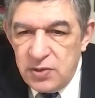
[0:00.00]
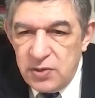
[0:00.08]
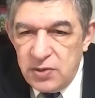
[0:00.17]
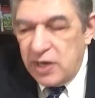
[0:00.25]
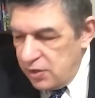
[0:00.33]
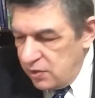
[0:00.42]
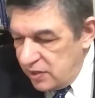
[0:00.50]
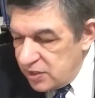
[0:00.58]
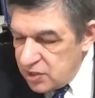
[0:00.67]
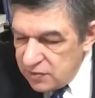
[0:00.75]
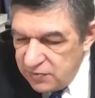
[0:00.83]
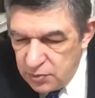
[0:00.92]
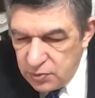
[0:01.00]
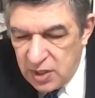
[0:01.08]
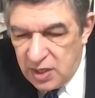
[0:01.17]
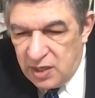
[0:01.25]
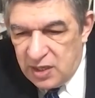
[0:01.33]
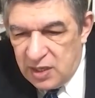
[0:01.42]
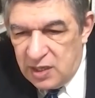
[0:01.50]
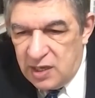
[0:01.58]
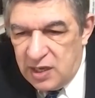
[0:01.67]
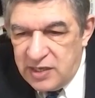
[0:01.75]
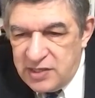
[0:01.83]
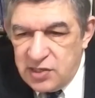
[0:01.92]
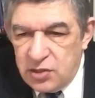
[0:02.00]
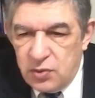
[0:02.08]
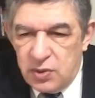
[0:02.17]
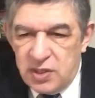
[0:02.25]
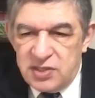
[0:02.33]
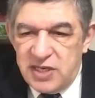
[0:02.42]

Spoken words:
Hopefully you heard the prior interview.